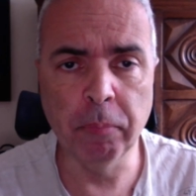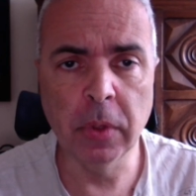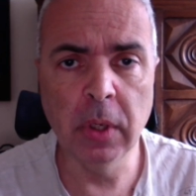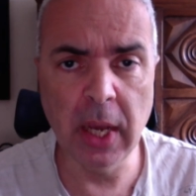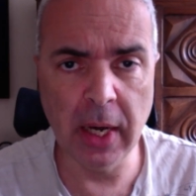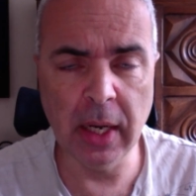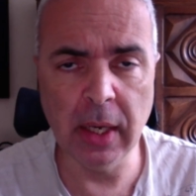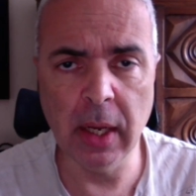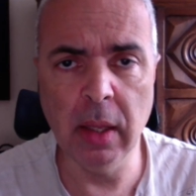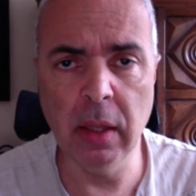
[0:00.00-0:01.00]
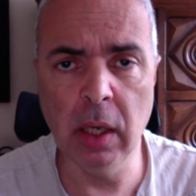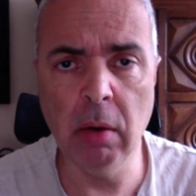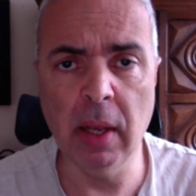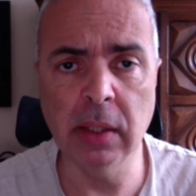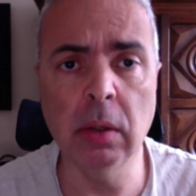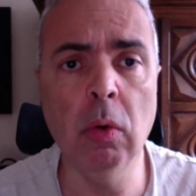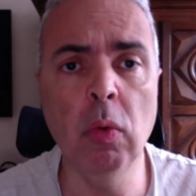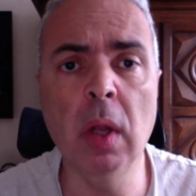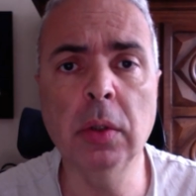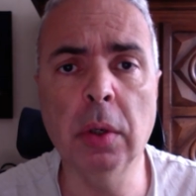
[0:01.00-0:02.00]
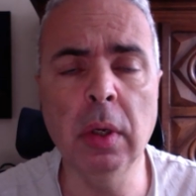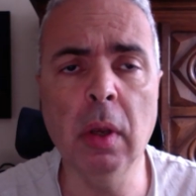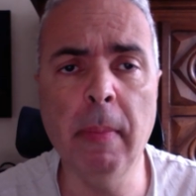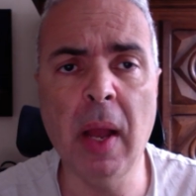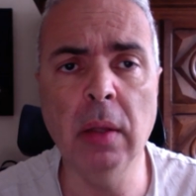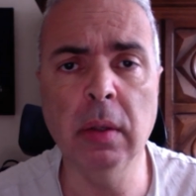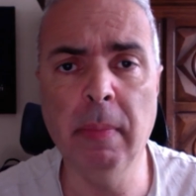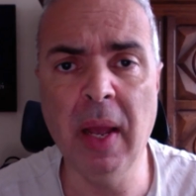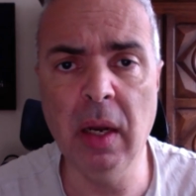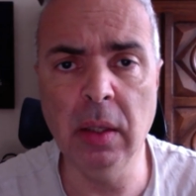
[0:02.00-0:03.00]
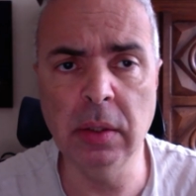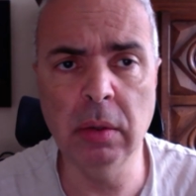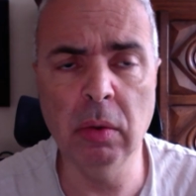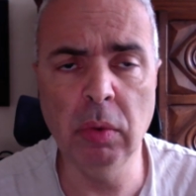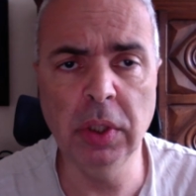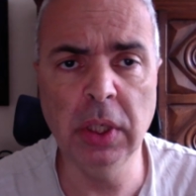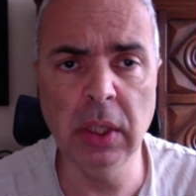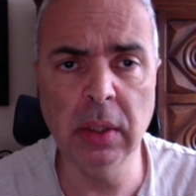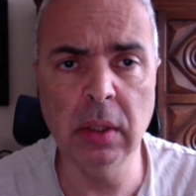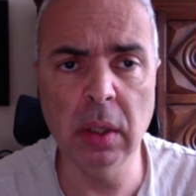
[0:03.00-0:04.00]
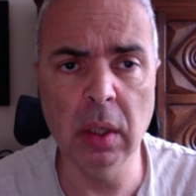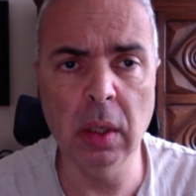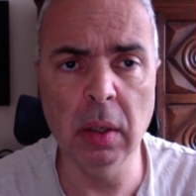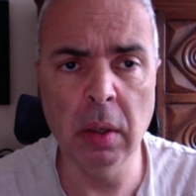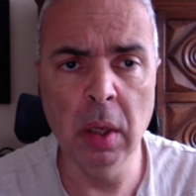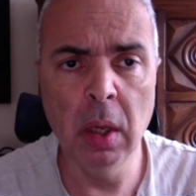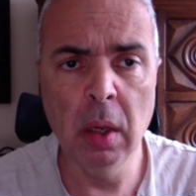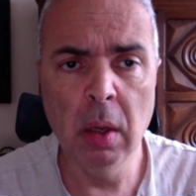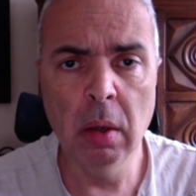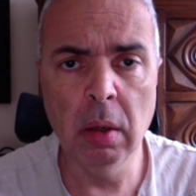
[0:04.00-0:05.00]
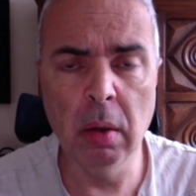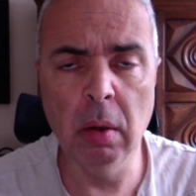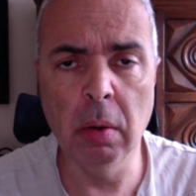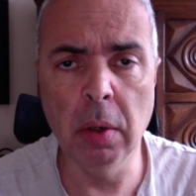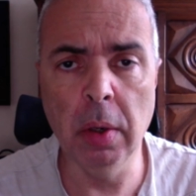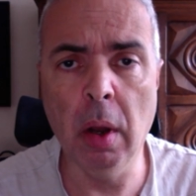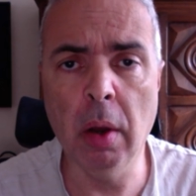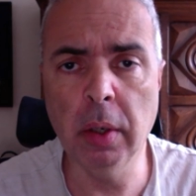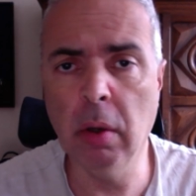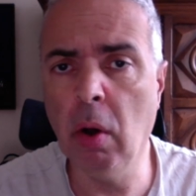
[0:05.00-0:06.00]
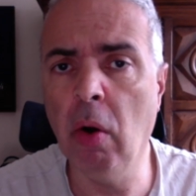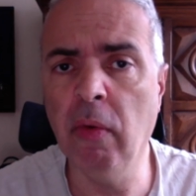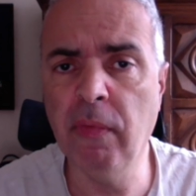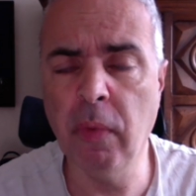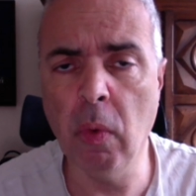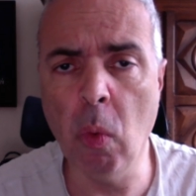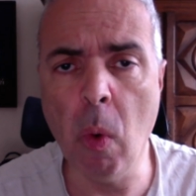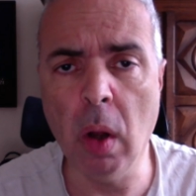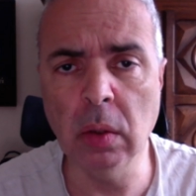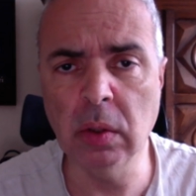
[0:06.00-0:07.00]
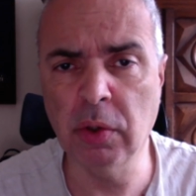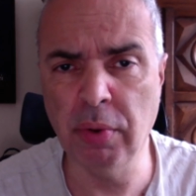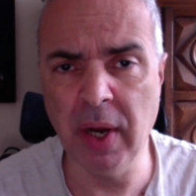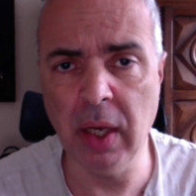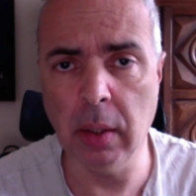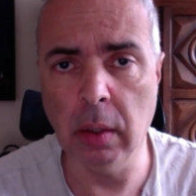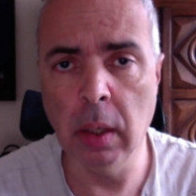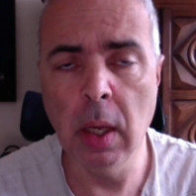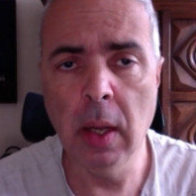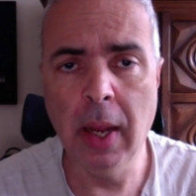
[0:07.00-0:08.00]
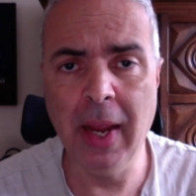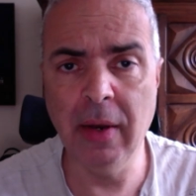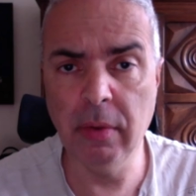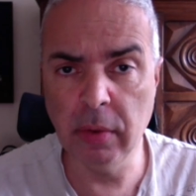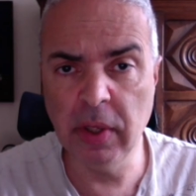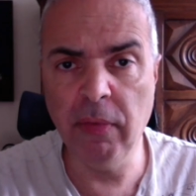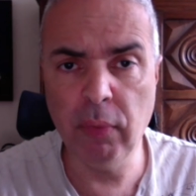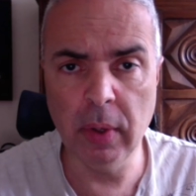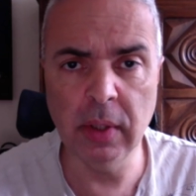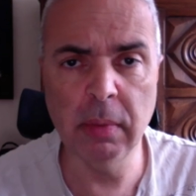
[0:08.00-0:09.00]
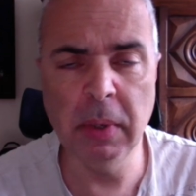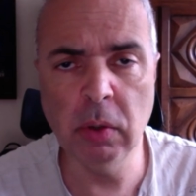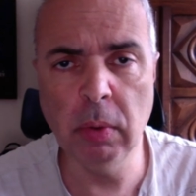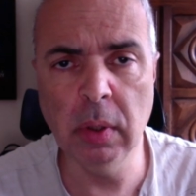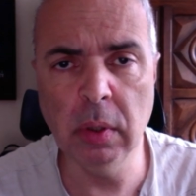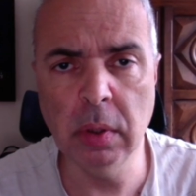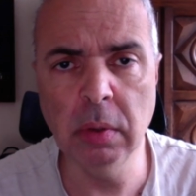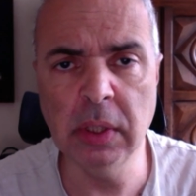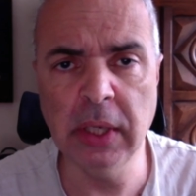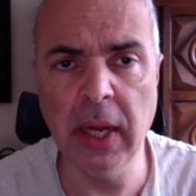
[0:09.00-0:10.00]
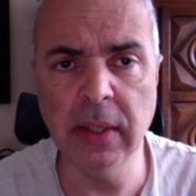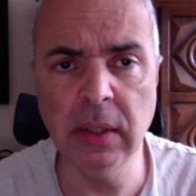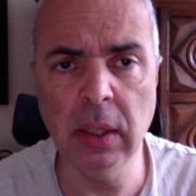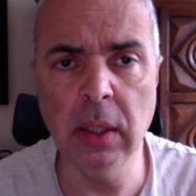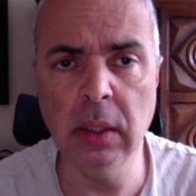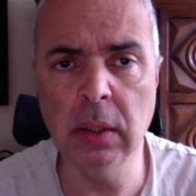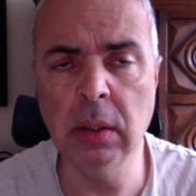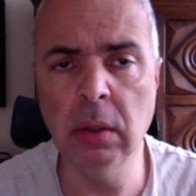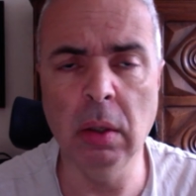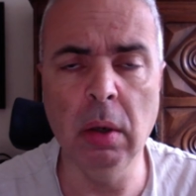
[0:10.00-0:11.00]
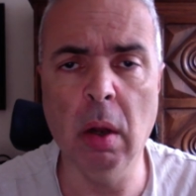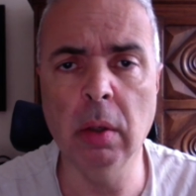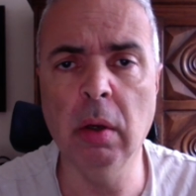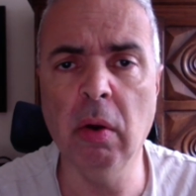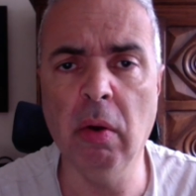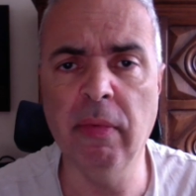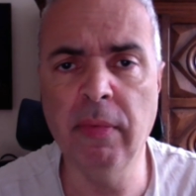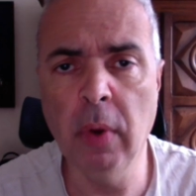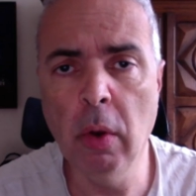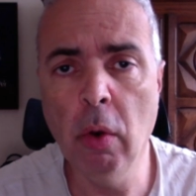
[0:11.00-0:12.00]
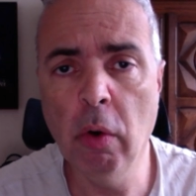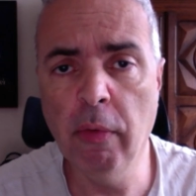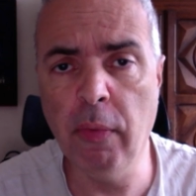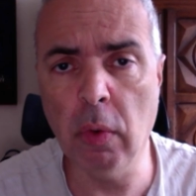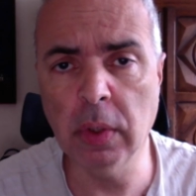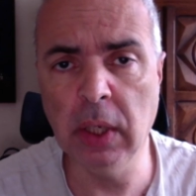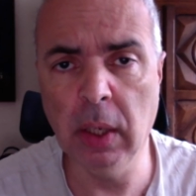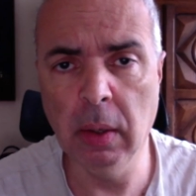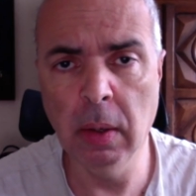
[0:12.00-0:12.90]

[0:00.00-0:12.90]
Canada and the US. So we are talking about a balance which is an order of 1 trillion, and the difference between the two states is an order of 40